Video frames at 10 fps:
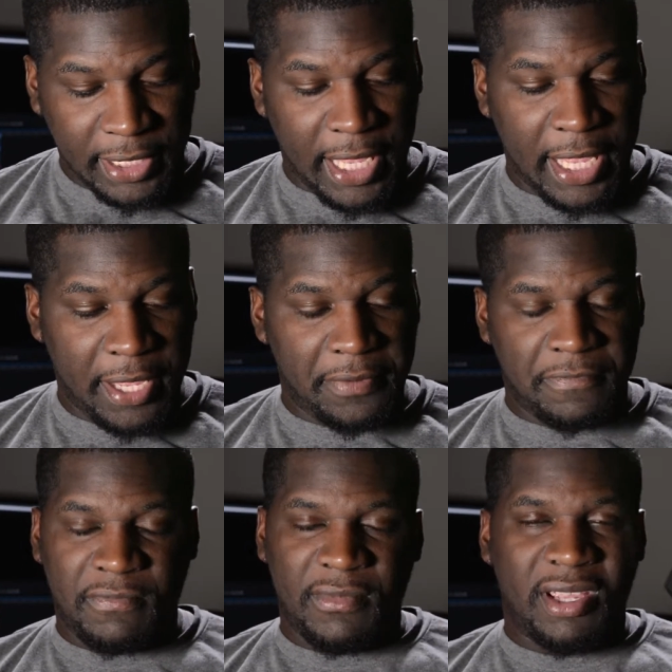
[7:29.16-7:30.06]

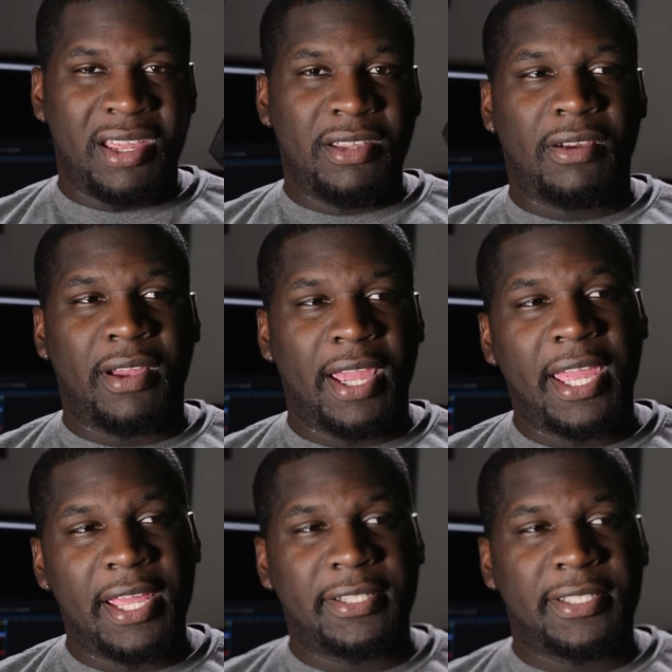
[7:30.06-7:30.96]
And in your
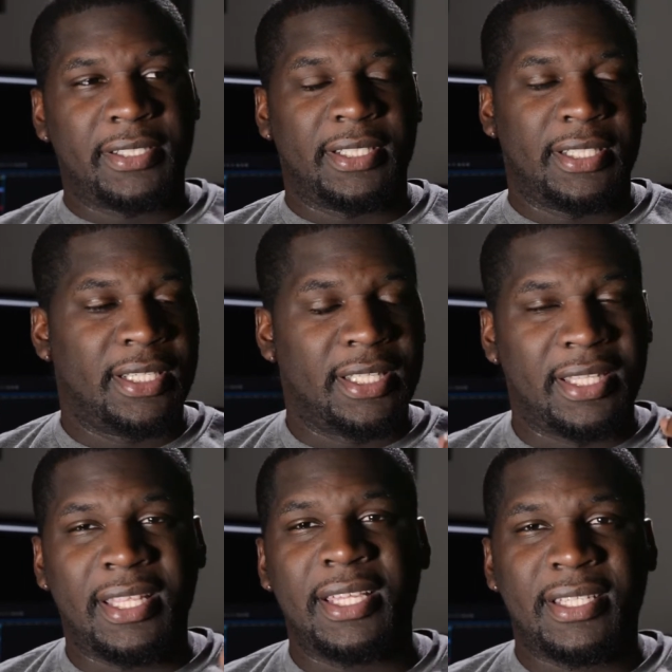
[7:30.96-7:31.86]
hand,
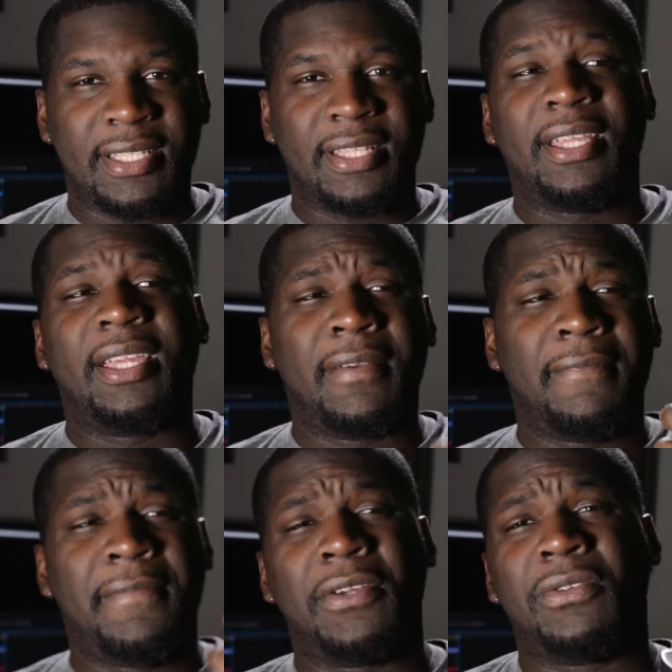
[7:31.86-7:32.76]
this thing
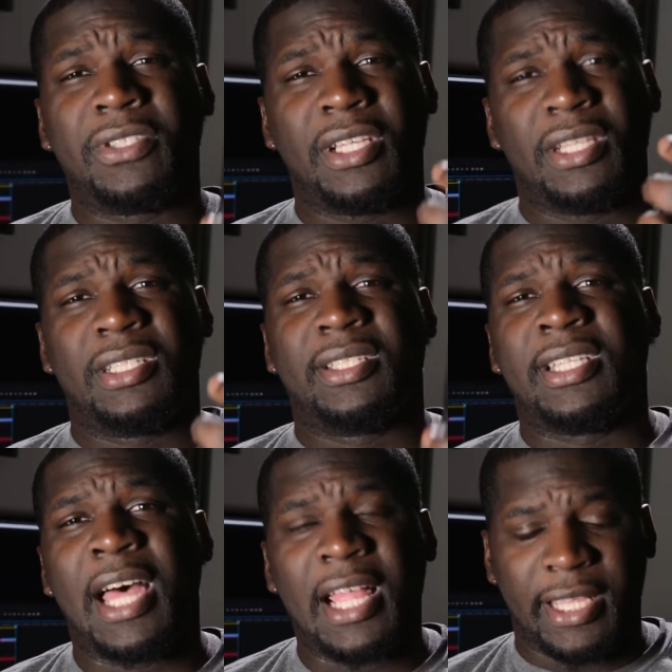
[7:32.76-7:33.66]
feels
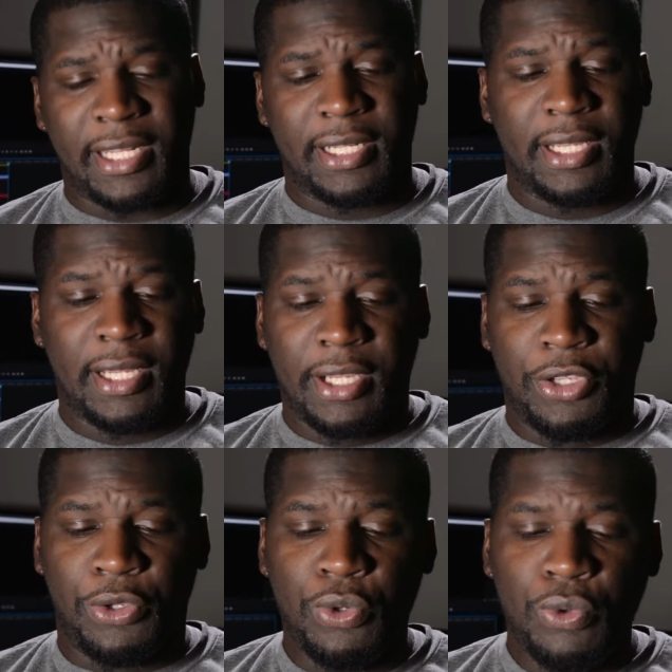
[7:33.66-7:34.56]
solid.
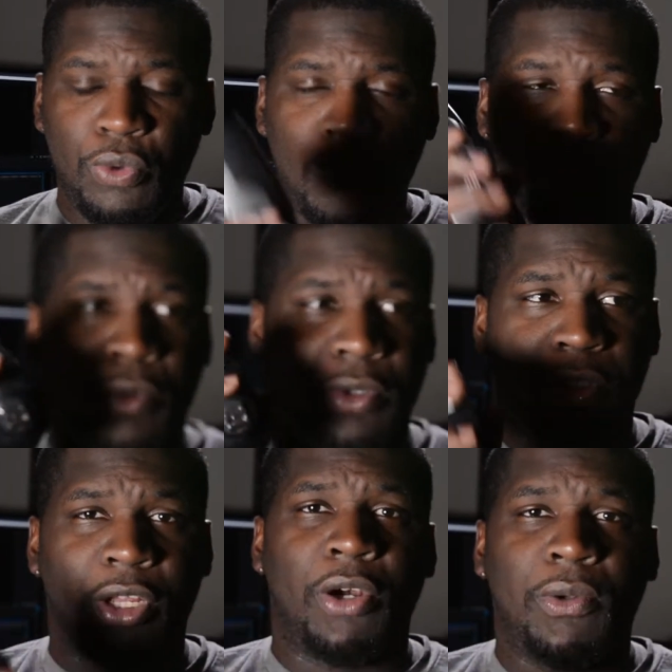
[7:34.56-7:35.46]
You will
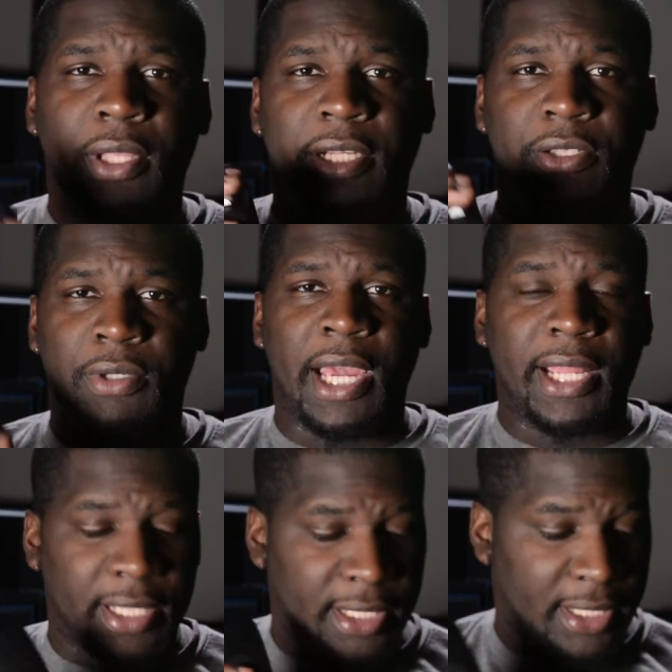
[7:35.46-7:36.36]
know that you
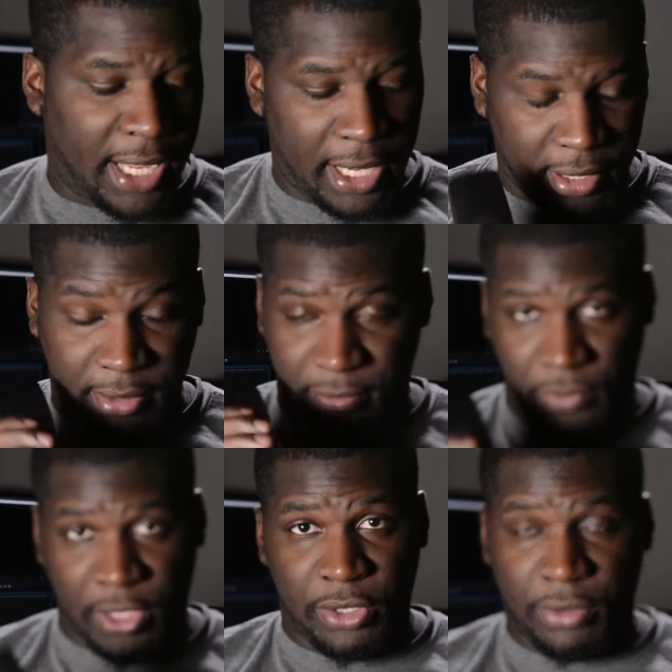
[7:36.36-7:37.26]
got this light
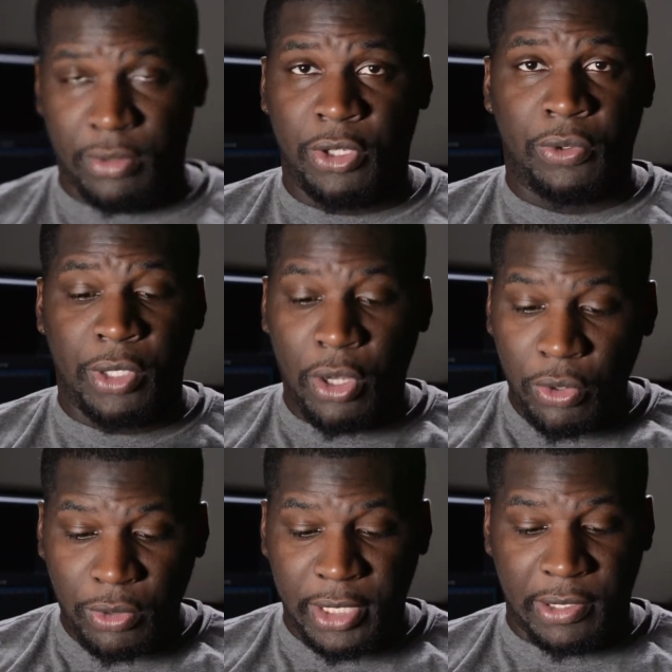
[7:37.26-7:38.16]
with you. You
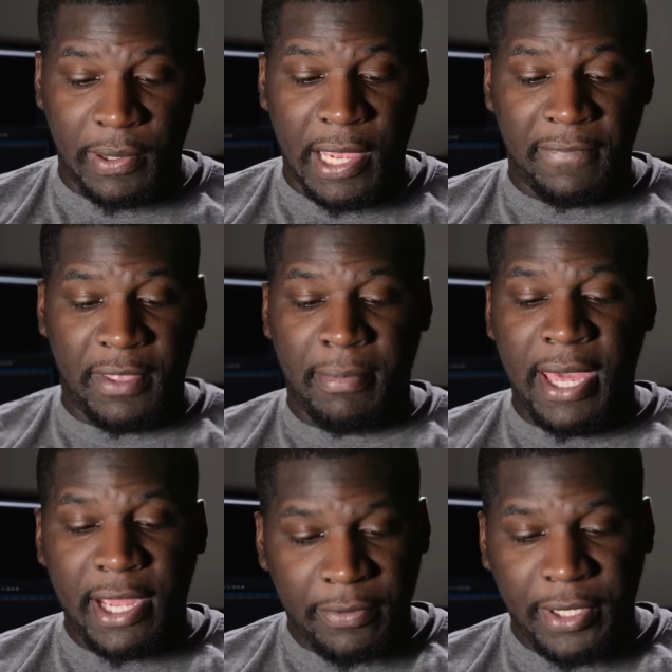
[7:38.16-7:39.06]
know that you have the
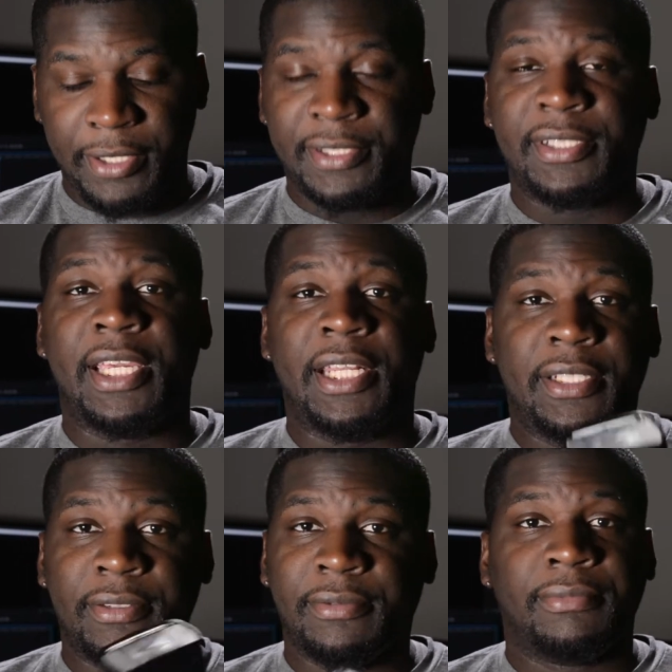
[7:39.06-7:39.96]
battery in
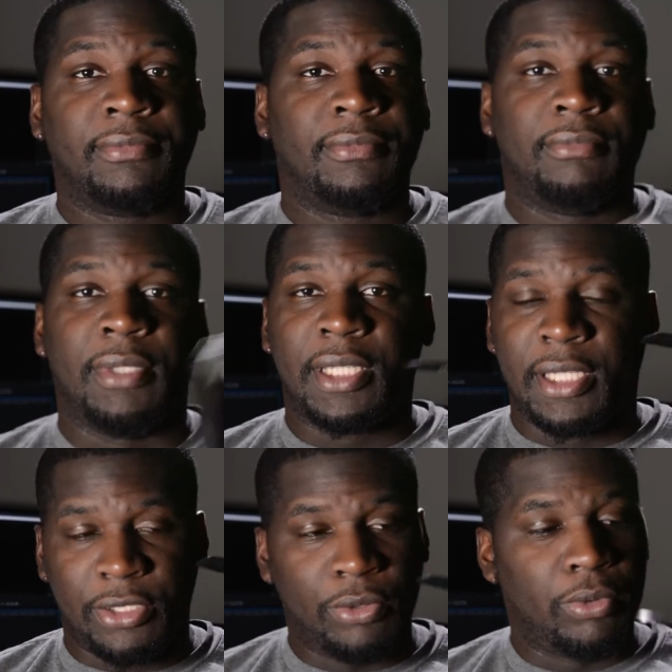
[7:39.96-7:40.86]
it,
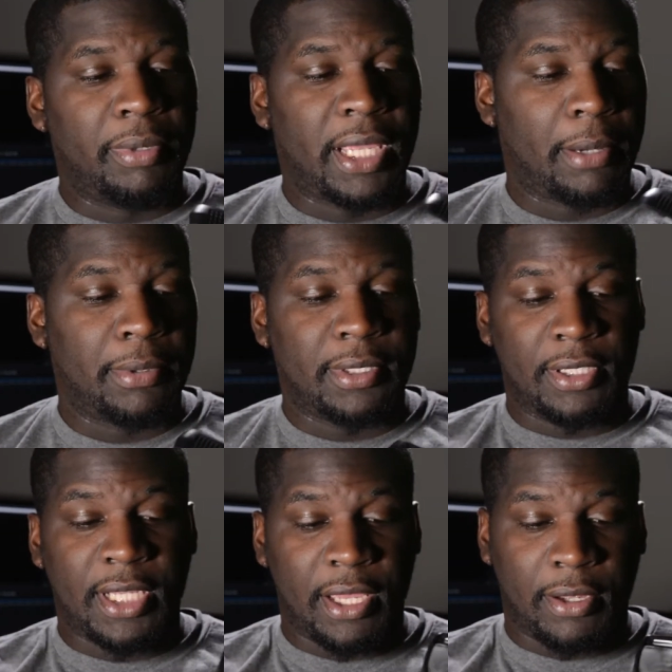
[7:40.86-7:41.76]
because you will be able to
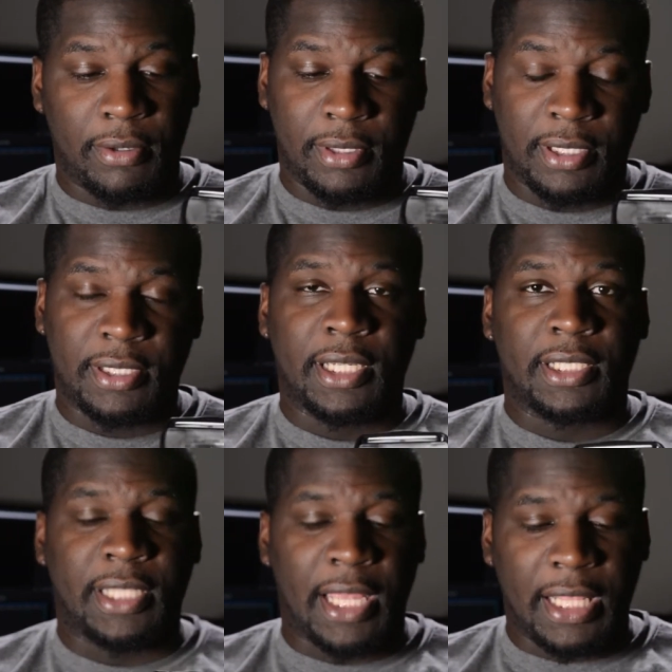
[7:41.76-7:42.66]
tell this thing
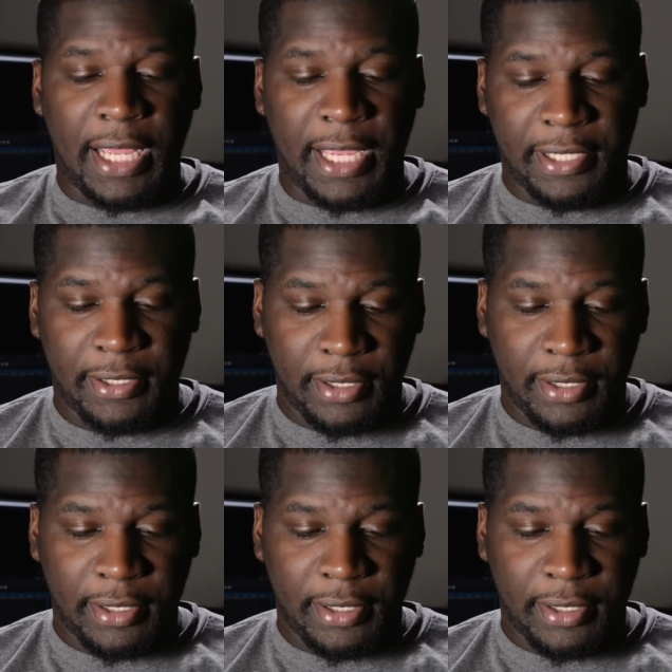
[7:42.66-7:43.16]
is not light.